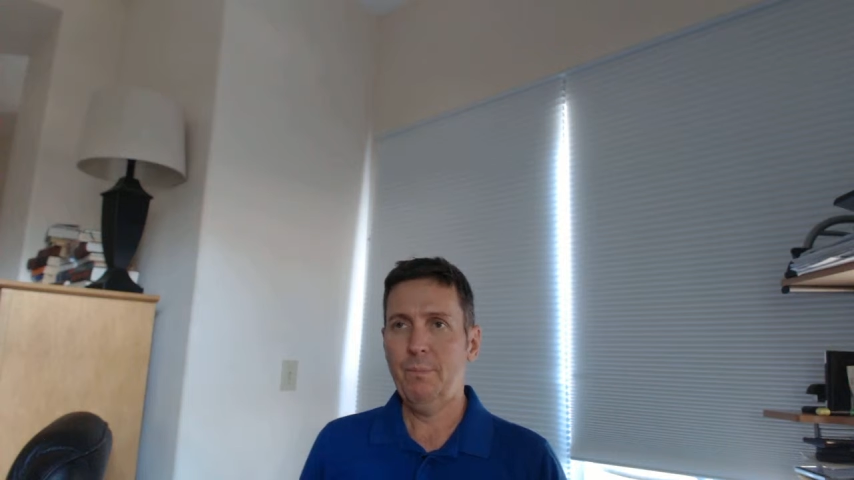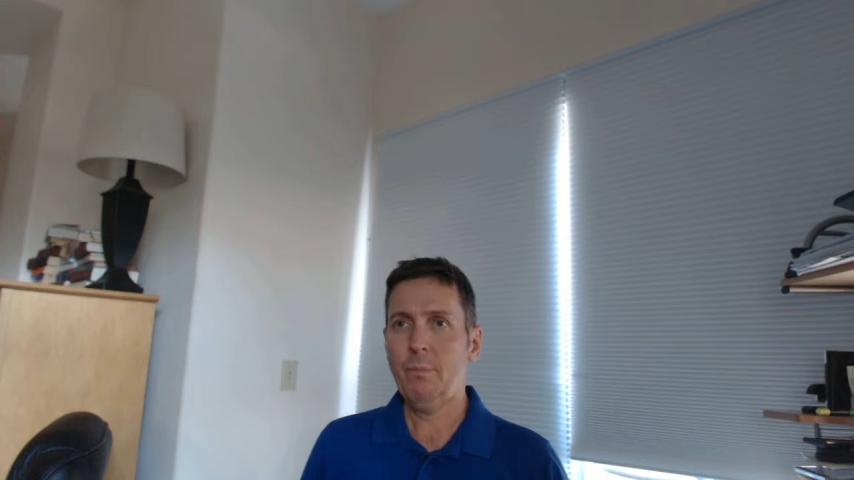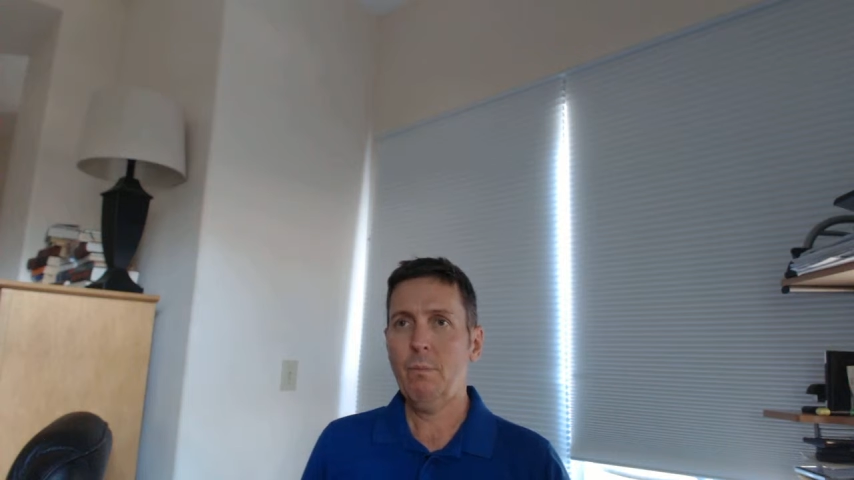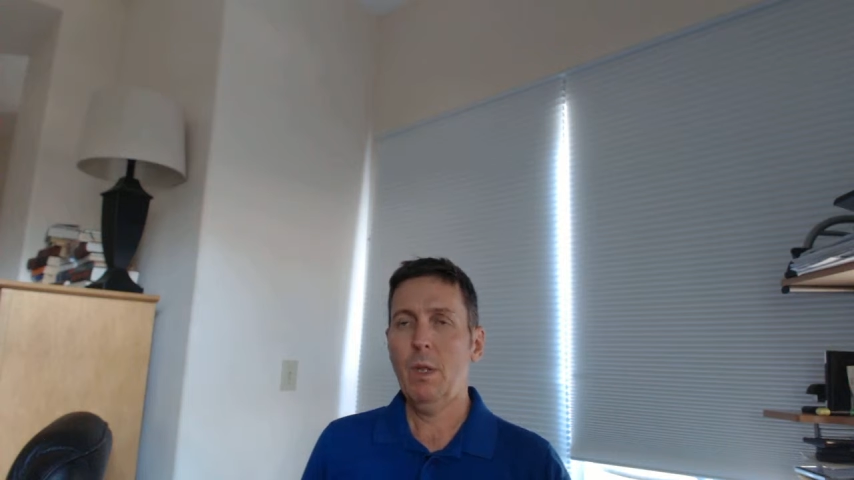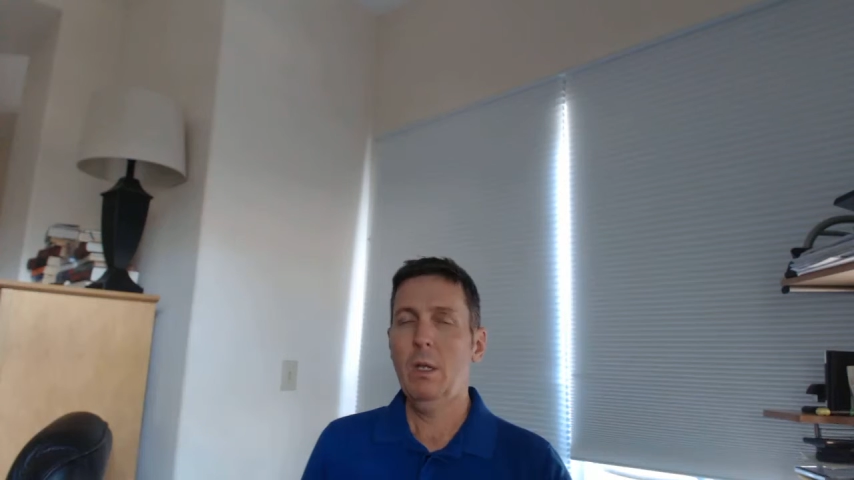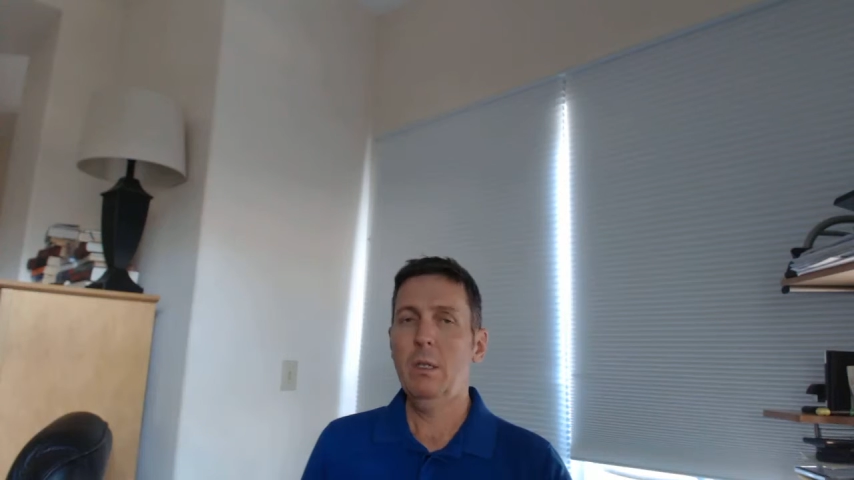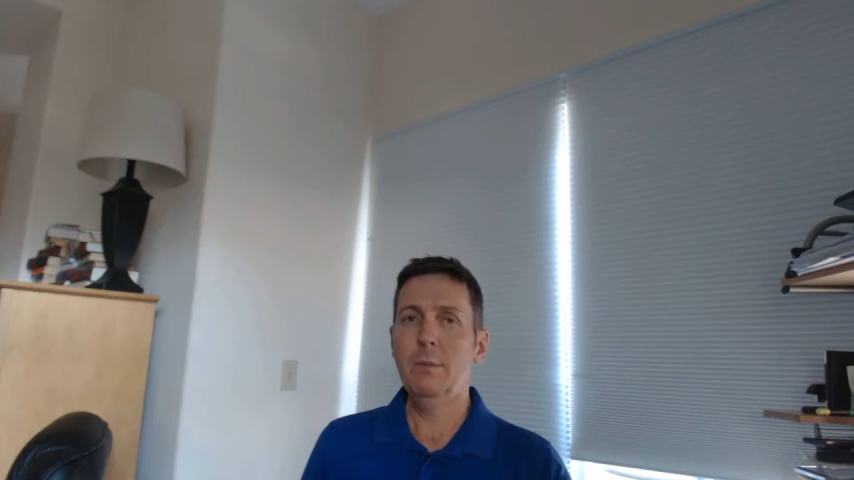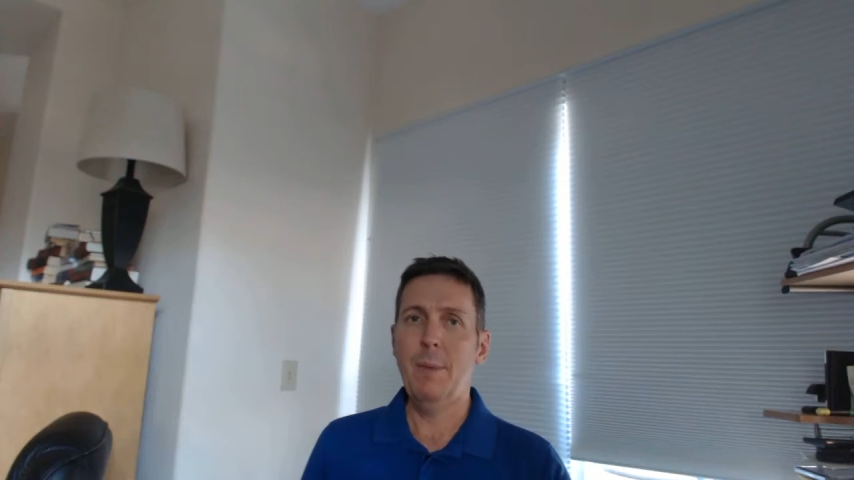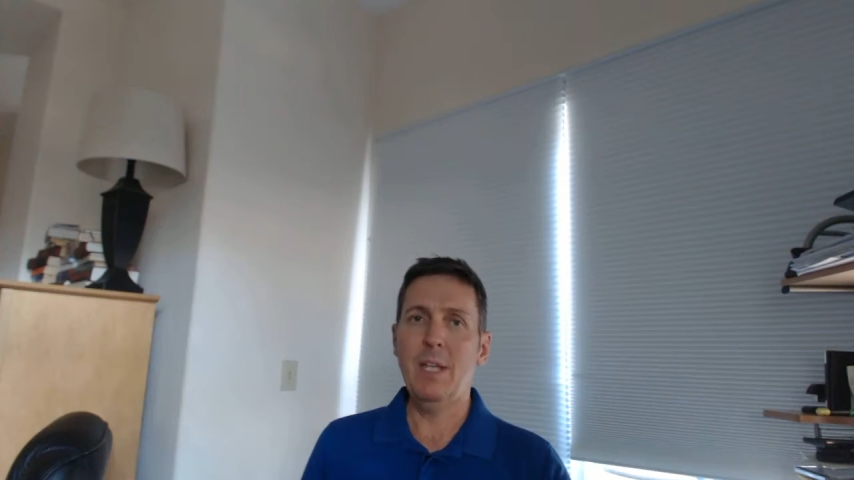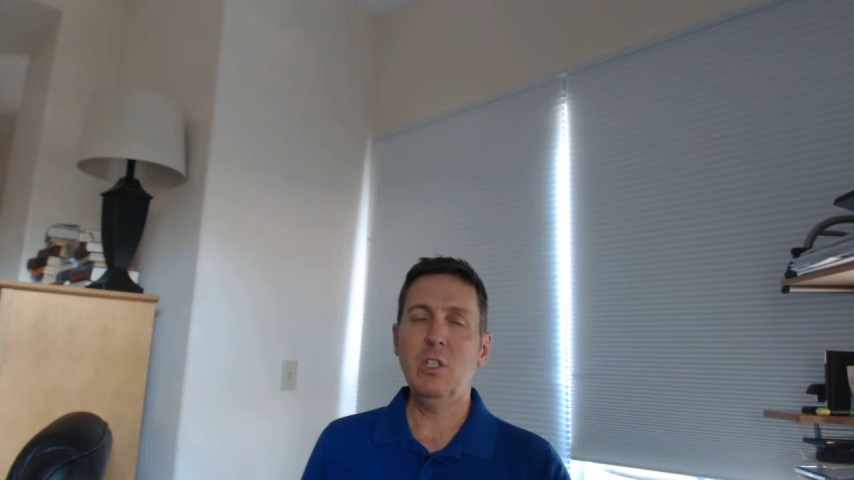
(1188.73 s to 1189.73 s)
Tax
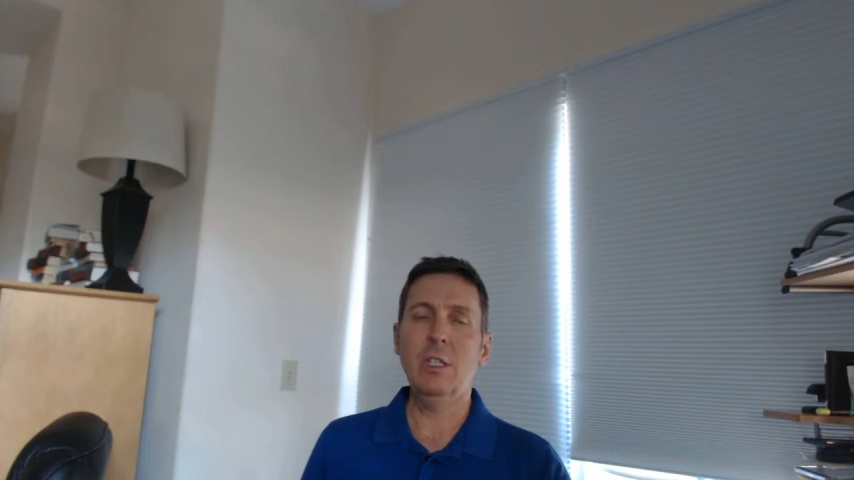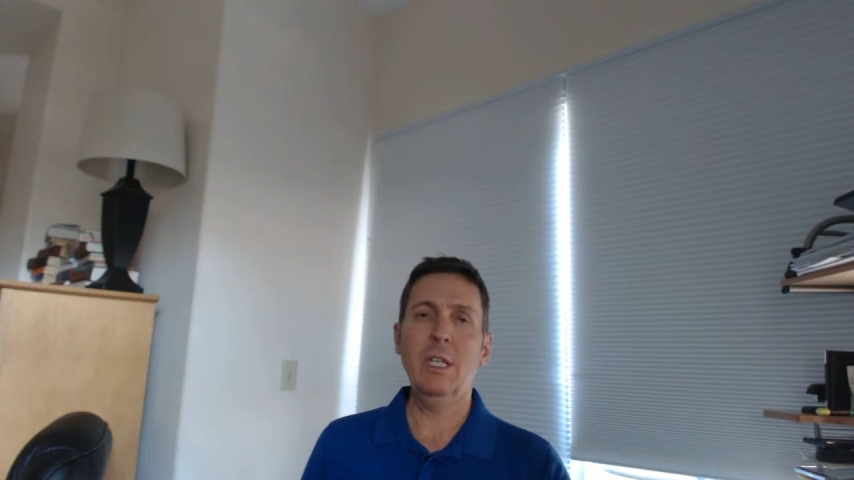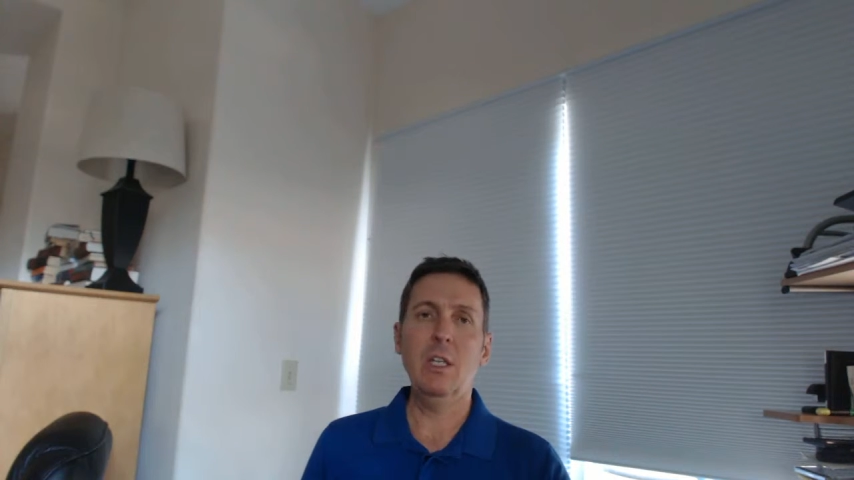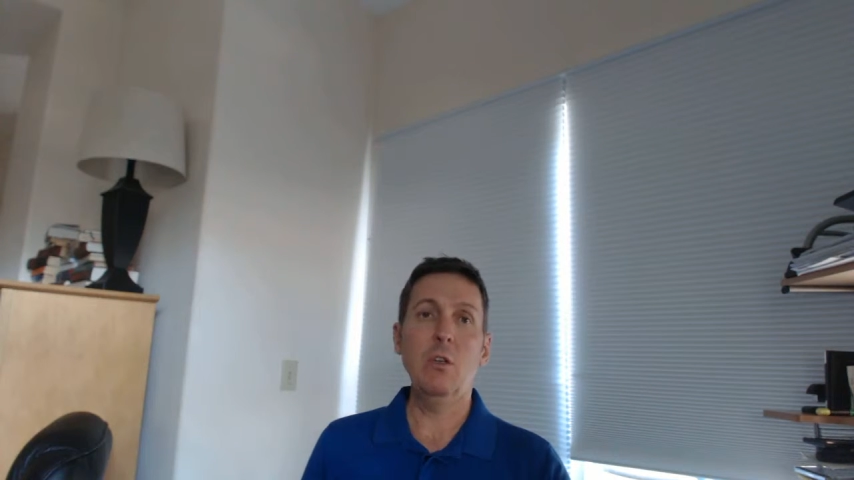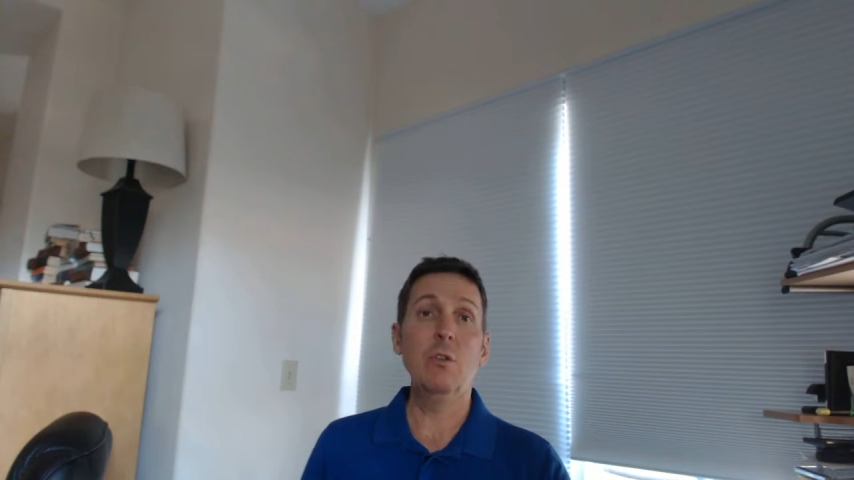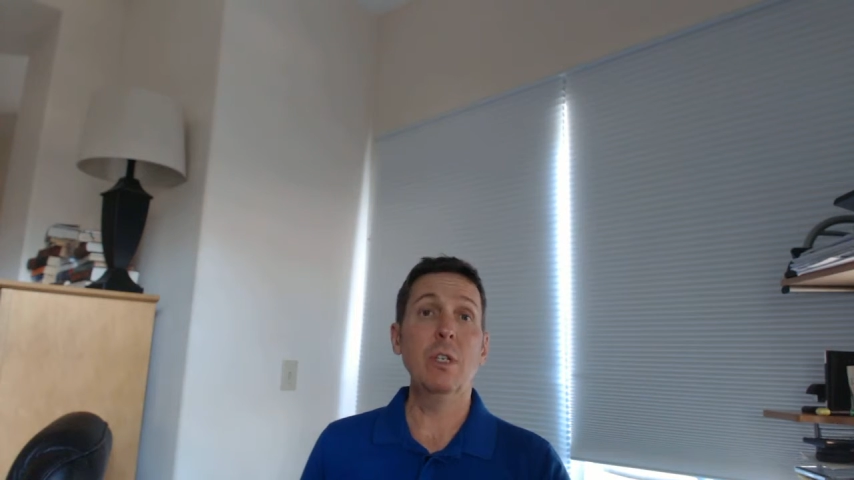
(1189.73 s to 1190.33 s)
accounting, the